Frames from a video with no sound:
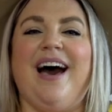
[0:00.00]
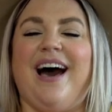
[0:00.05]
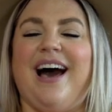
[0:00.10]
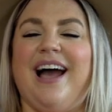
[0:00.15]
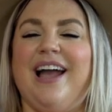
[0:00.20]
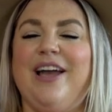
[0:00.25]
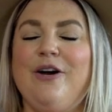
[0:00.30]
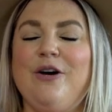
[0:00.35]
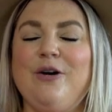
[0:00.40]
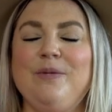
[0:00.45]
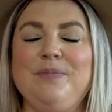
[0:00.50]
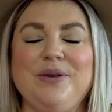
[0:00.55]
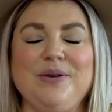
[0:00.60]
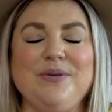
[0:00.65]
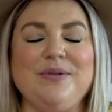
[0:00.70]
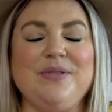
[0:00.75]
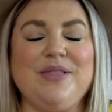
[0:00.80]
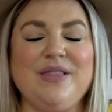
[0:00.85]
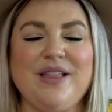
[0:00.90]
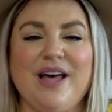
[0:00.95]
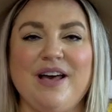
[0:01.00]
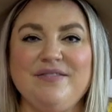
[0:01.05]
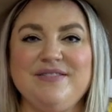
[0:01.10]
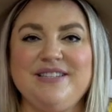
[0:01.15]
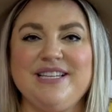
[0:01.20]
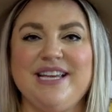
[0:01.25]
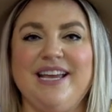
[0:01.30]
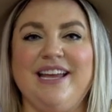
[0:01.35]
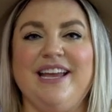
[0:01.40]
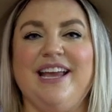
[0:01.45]
I hope you
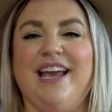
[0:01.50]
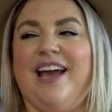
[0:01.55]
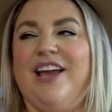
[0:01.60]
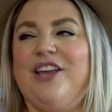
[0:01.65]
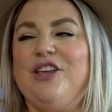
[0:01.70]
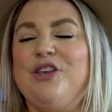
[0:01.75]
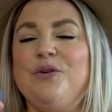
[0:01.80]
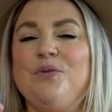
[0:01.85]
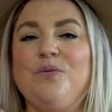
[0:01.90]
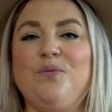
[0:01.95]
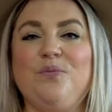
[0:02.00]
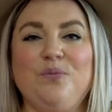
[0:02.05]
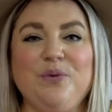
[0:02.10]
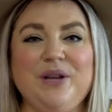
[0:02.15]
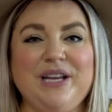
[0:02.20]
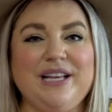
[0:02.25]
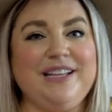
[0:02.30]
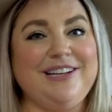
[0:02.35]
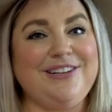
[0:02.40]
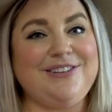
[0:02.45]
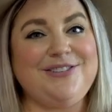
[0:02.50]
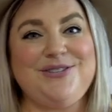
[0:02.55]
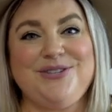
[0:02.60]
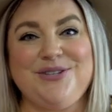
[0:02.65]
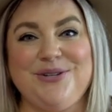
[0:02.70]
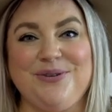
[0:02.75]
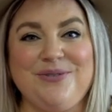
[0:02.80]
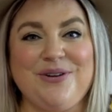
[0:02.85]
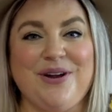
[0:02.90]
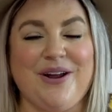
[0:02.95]
loved it. You really
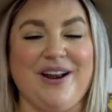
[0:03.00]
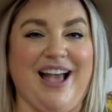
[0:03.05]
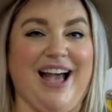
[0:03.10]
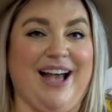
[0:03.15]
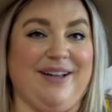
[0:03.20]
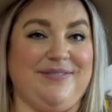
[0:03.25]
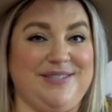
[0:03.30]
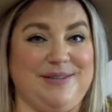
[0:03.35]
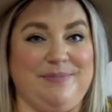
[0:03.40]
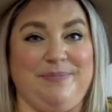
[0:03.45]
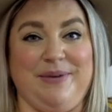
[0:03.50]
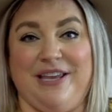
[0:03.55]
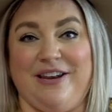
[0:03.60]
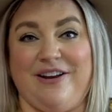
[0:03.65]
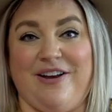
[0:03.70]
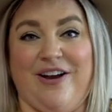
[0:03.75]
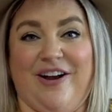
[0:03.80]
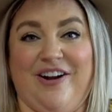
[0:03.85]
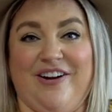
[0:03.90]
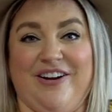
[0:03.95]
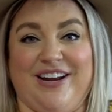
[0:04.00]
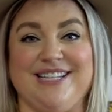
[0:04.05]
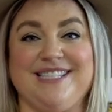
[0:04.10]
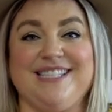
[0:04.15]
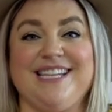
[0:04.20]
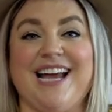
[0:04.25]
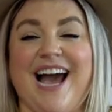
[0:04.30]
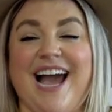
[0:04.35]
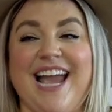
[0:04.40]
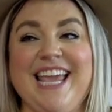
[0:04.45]
do not have to be an
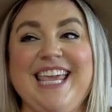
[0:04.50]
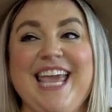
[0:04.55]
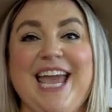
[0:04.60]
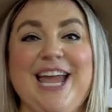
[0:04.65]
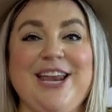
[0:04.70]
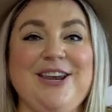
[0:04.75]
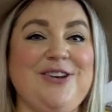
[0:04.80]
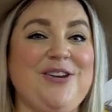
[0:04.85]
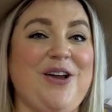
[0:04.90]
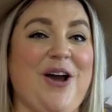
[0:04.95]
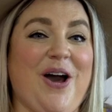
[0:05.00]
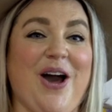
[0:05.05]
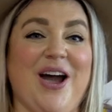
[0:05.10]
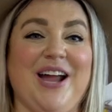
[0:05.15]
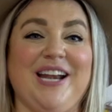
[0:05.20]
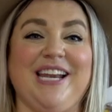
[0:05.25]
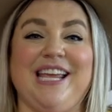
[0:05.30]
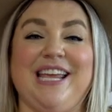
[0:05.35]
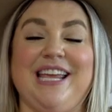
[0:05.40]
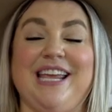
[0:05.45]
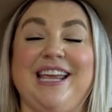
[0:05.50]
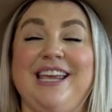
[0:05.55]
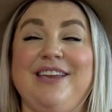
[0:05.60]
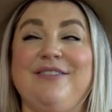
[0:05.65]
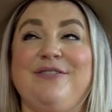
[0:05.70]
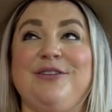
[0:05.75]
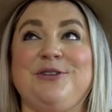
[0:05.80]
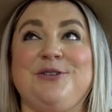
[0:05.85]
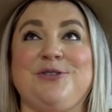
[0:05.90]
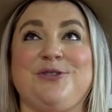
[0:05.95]
artist. I cannot
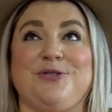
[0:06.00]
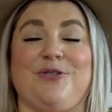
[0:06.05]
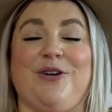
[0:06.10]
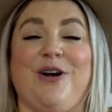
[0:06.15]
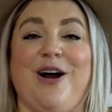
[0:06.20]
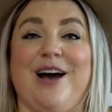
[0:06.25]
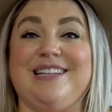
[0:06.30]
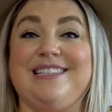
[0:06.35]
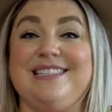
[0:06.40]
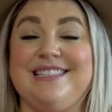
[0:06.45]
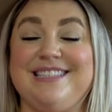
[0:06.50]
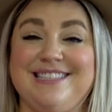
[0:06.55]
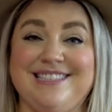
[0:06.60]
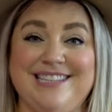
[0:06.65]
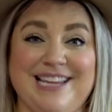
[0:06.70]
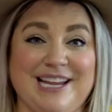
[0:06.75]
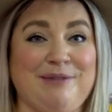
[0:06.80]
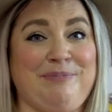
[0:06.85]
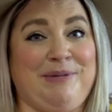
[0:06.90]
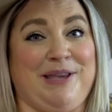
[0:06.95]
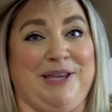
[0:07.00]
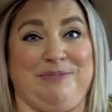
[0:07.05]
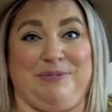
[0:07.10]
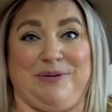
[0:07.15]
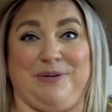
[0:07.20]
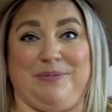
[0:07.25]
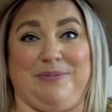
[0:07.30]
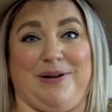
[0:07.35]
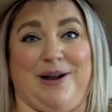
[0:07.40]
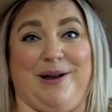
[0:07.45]
even draw stick
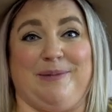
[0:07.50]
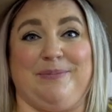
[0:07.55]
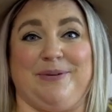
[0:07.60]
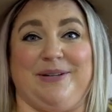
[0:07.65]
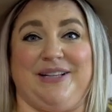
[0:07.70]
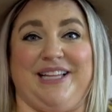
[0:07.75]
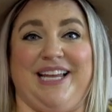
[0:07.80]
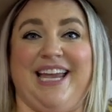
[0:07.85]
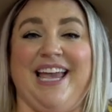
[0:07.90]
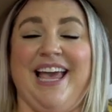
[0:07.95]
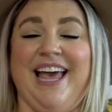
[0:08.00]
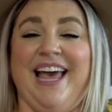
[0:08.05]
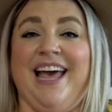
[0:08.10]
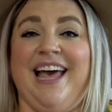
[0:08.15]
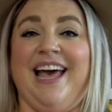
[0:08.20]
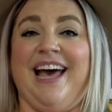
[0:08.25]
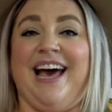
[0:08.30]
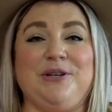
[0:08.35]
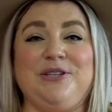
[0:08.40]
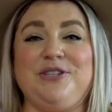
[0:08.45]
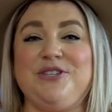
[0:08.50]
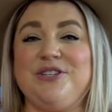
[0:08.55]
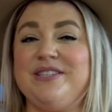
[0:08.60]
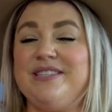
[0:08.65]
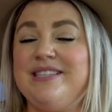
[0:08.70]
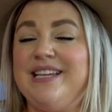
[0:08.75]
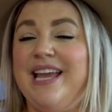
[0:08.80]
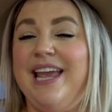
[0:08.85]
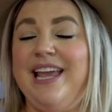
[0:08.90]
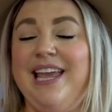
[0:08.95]
people properly. But
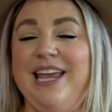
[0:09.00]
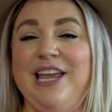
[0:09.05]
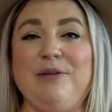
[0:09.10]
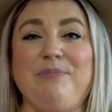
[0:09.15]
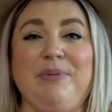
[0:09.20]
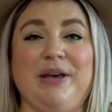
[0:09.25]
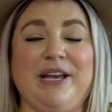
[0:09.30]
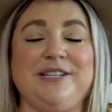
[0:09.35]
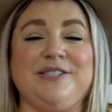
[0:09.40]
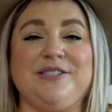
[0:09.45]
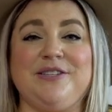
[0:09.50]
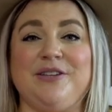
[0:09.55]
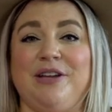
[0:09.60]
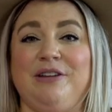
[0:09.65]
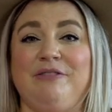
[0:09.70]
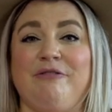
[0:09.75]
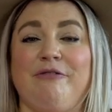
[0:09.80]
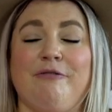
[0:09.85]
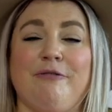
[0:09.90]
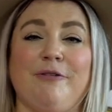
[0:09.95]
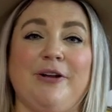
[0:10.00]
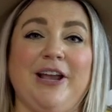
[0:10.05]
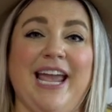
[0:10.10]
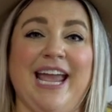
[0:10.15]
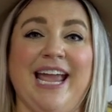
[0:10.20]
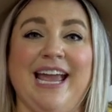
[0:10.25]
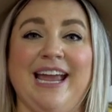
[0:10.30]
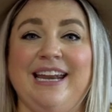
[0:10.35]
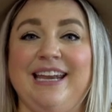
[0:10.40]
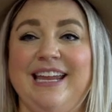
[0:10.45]
just taking a pencil and
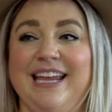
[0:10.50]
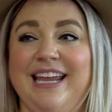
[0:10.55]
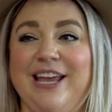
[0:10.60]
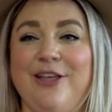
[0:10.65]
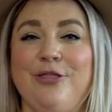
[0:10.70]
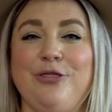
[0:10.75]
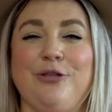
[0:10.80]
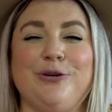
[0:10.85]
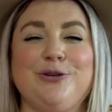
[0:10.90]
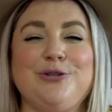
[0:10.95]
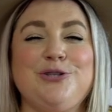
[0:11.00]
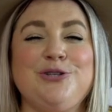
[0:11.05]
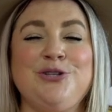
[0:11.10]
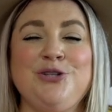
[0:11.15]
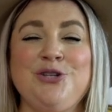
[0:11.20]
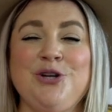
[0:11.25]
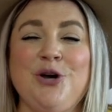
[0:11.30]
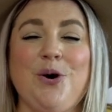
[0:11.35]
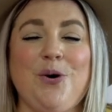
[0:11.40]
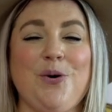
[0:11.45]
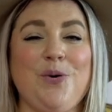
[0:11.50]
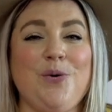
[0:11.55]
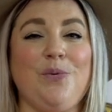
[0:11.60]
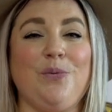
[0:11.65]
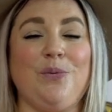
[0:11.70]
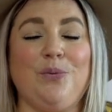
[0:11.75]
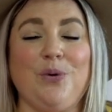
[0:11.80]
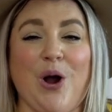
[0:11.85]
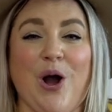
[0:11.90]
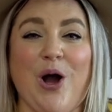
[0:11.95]
freehanding it, there's
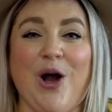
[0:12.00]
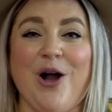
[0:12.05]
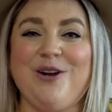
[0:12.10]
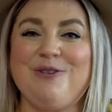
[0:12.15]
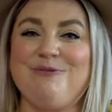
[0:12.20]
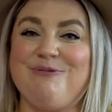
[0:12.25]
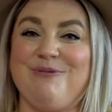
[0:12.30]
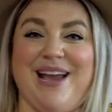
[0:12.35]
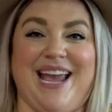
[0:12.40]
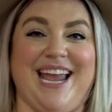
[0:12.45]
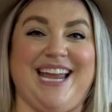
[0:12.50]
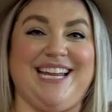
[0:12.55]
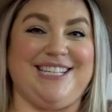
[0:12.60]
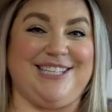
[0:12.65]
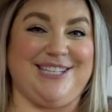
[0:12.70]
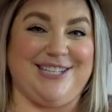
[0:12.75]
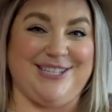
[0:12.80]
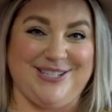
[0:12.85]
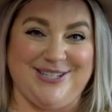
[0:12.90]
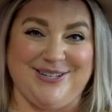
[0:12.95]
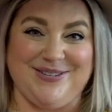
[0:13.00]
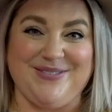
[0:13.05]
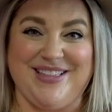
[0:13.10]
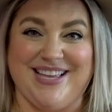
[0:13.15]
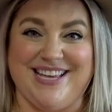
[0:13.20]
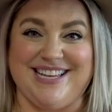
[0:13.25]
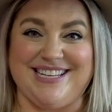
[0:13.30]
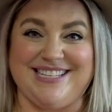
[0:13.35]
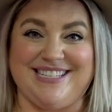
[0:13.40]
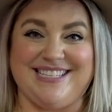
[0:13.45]
no wrong way to do
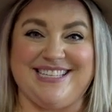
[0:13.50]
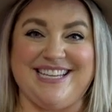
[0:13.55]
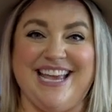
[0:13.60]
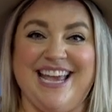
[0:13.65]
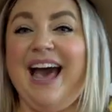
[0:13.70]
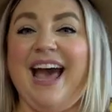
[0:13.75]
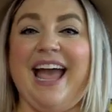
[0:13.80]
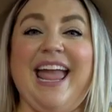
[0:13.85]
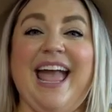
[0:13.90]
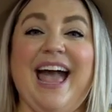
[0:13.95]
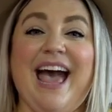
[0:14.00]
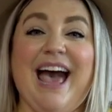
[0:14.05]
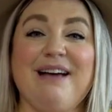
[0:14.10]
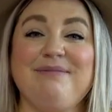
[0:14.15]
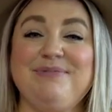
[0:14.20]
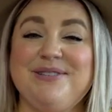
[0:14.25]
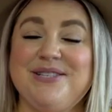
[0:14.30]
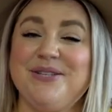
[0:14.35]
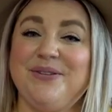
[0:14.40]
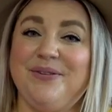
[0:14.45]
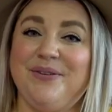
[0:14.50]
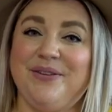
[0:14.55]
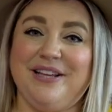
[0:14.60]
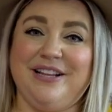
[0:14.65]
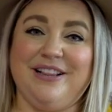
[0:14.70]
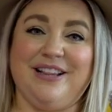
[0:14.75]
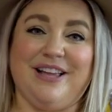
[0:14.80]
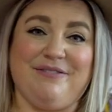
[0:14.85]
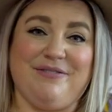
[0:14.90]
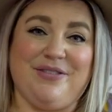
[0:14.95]
this. I
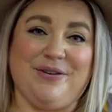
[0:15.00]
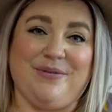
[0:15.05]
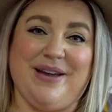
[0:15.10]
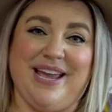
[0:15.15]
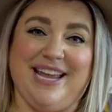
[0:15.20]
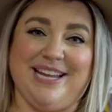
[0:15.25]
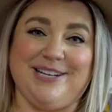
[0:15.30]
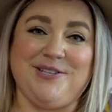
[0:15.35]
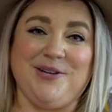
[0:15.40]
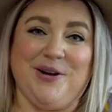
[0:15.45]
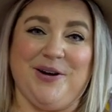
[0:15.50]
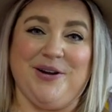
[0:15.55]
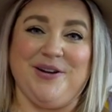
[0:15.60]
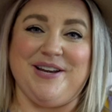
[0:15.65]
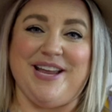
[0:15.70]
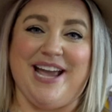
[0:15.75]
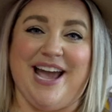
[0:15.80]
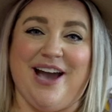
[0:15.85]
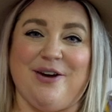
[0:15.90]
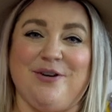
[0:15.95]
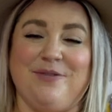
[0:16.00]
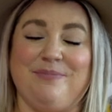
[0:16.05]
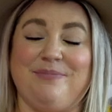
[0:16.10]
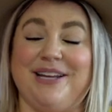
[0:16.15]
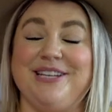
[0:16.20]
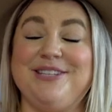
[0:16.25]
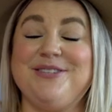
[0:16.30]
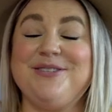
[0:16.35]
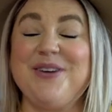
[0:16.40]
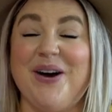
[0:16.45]
absolutely love the way it turned out.
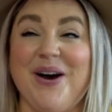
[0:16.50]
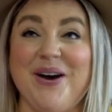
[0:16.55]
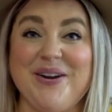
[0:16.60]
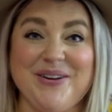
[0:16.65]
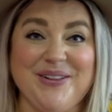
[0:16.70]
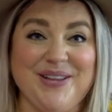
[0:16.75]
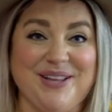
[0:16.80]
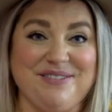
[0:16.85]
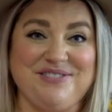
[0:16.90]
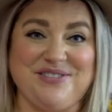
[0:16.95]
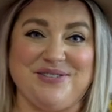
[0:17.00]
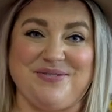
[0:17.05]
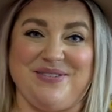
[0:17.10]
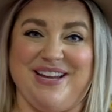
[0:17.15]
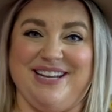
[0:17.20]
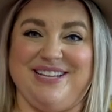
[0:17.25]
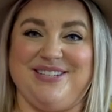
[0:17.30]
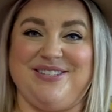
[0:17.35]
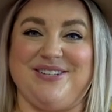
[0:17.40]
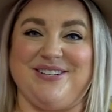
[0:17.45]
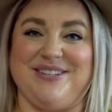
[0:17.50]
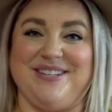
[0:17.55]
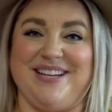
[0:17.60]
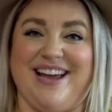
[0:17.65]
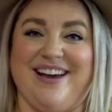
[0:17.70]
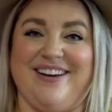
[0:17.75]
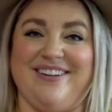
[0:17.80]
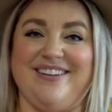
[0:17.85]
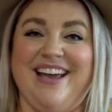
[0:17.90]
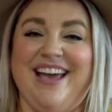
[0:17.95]
My daughter loves the way it turned
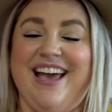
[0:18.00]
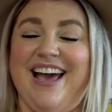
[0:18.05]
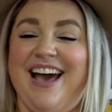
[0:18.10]
out.